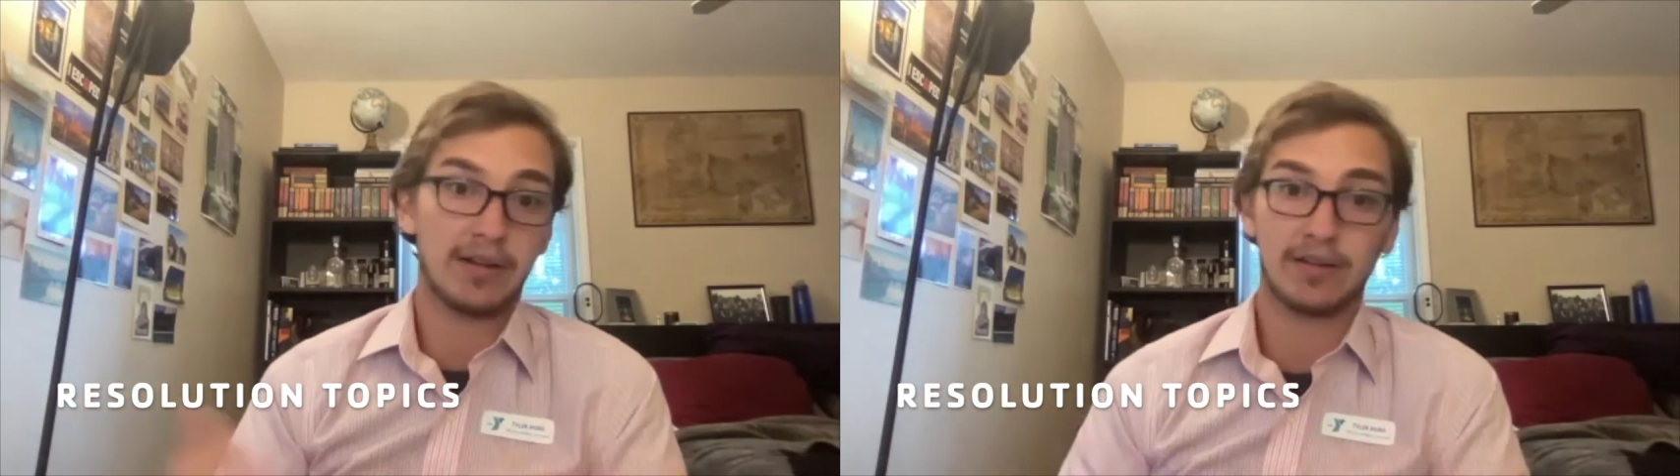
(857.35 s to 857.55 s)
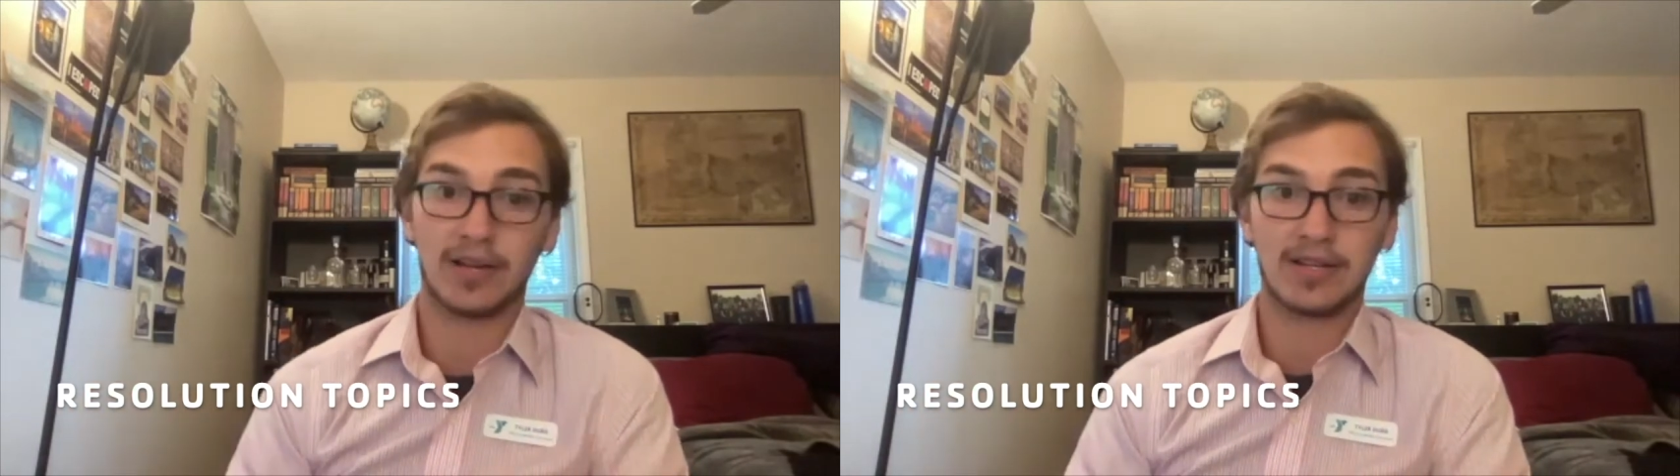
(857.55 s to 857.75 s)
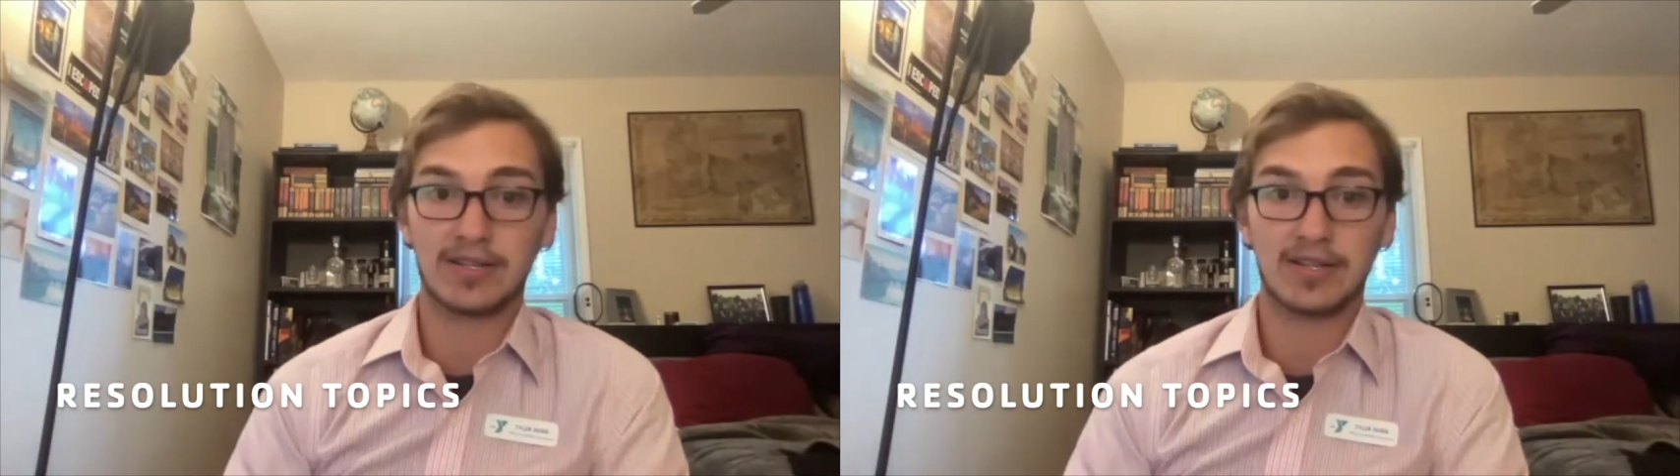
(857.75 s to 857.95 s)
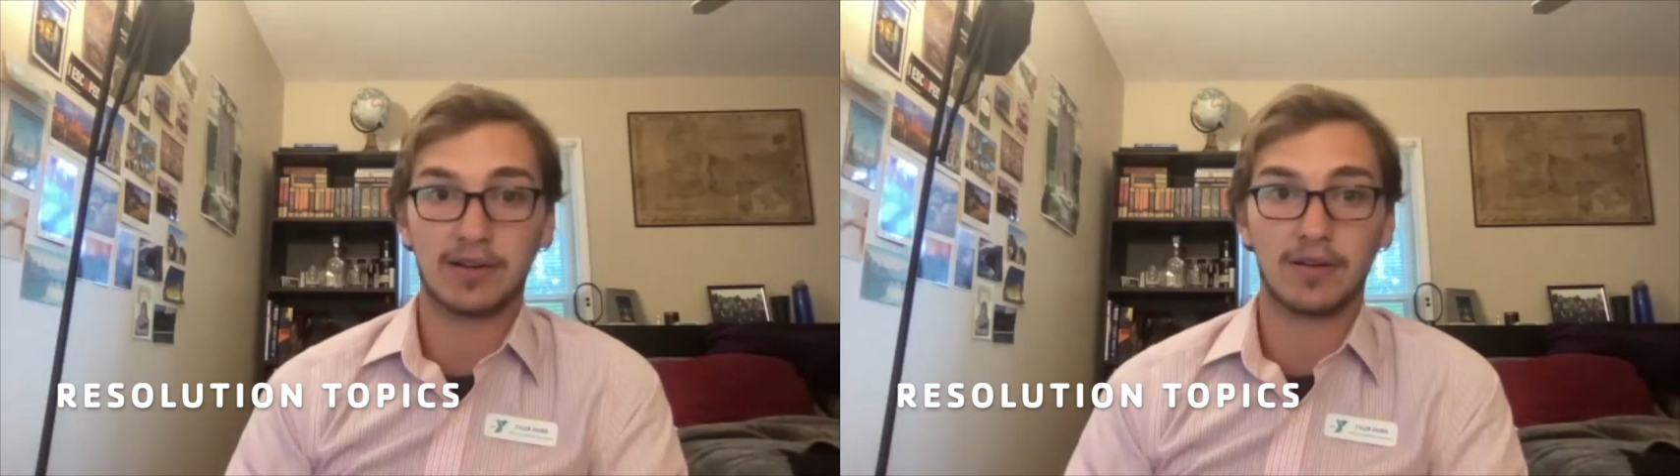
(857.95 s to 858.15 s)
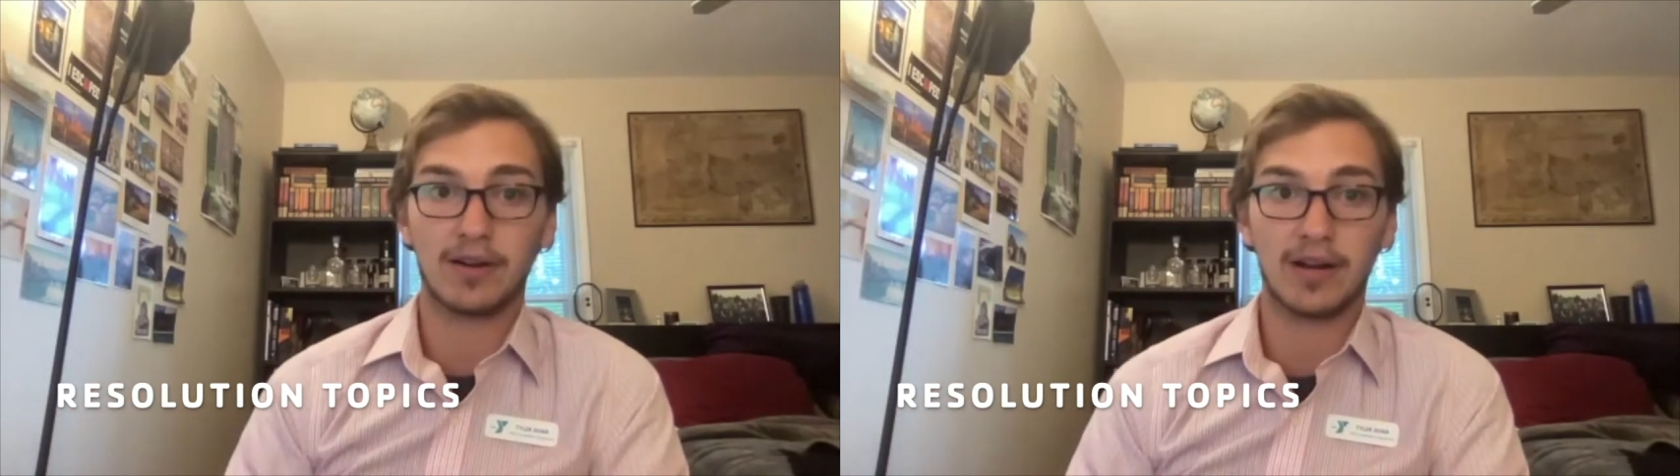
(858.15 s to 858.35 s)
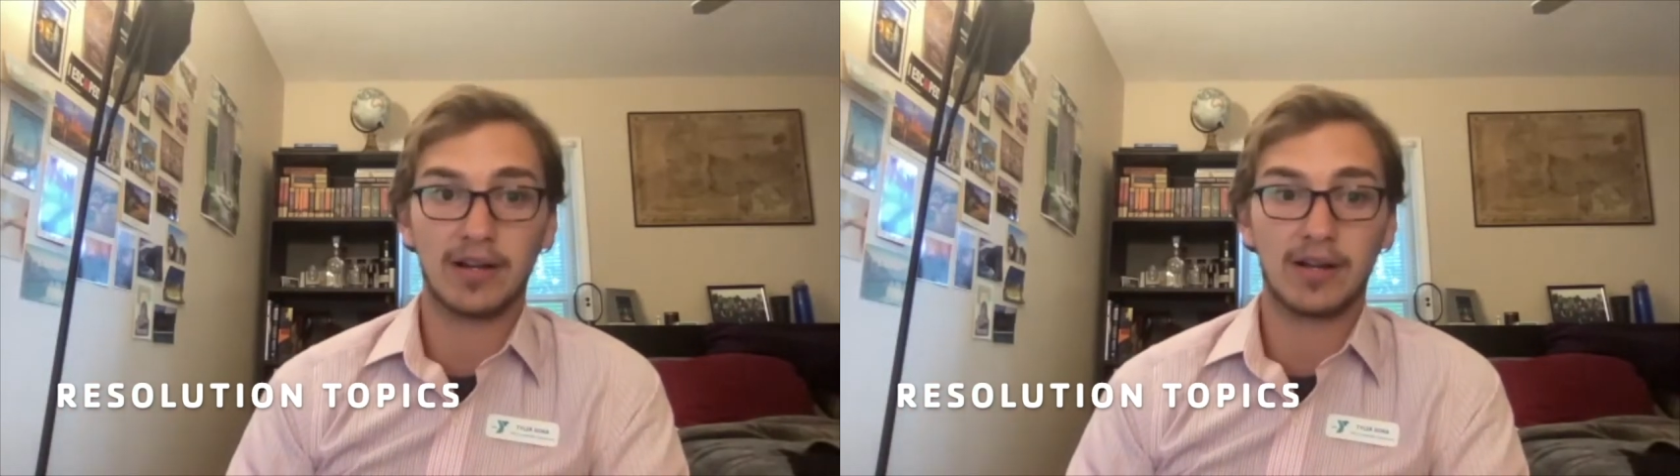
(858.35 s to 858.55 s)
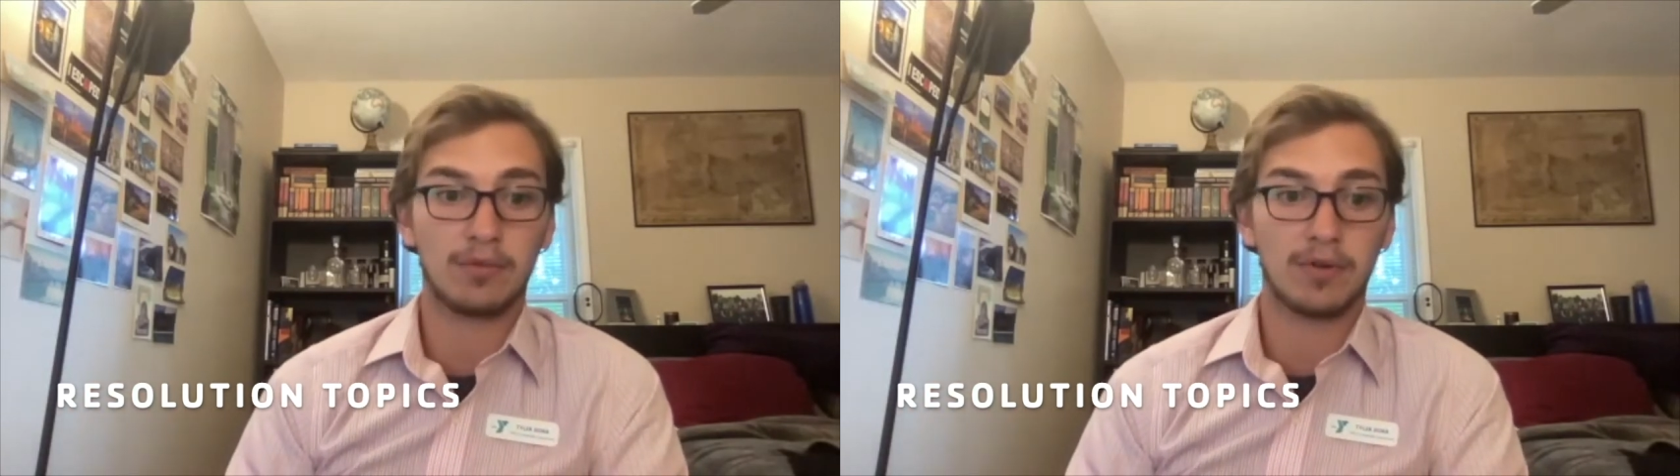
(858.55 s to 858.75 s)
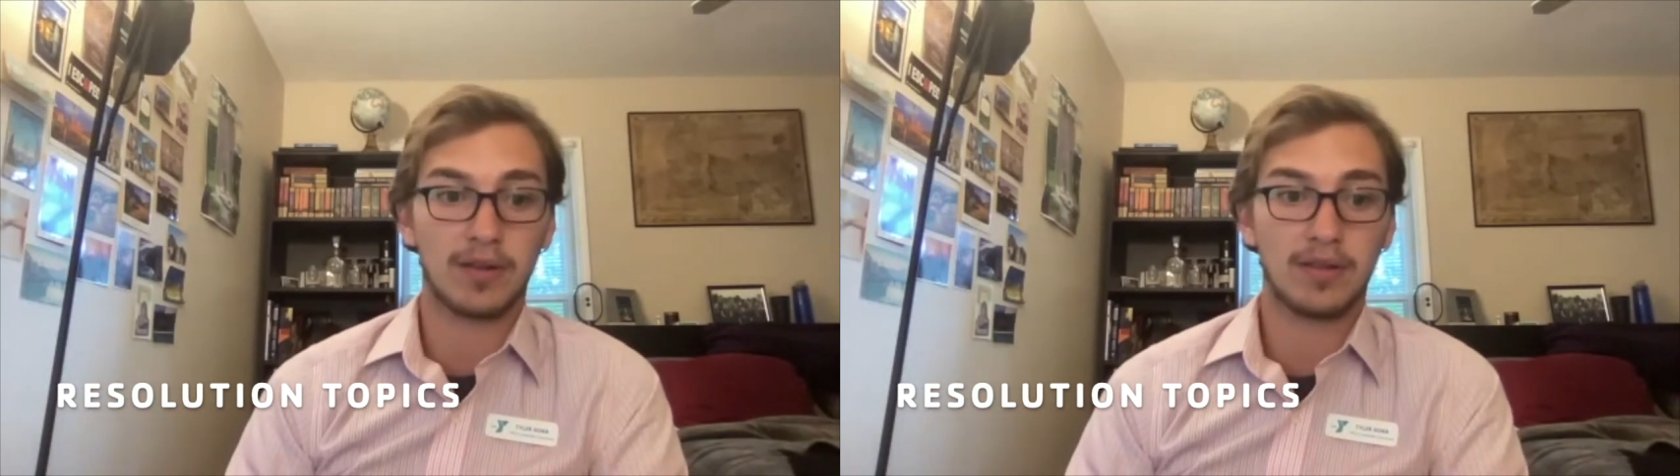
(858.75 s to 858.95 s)
necessarily line up
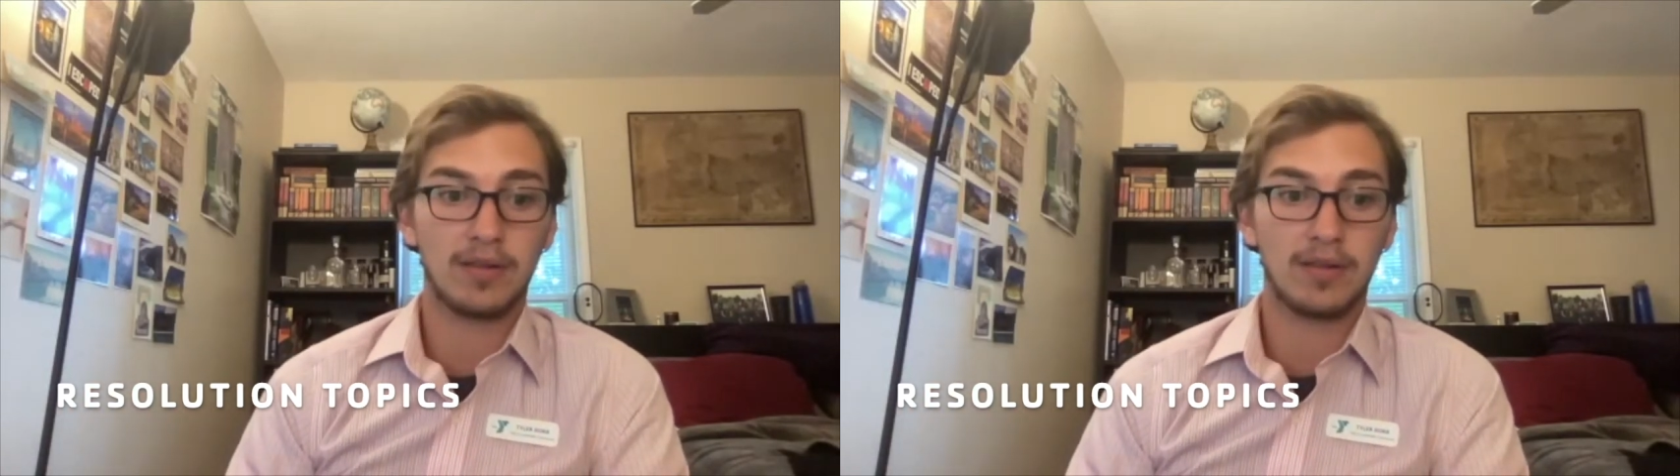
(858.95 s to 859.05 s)
with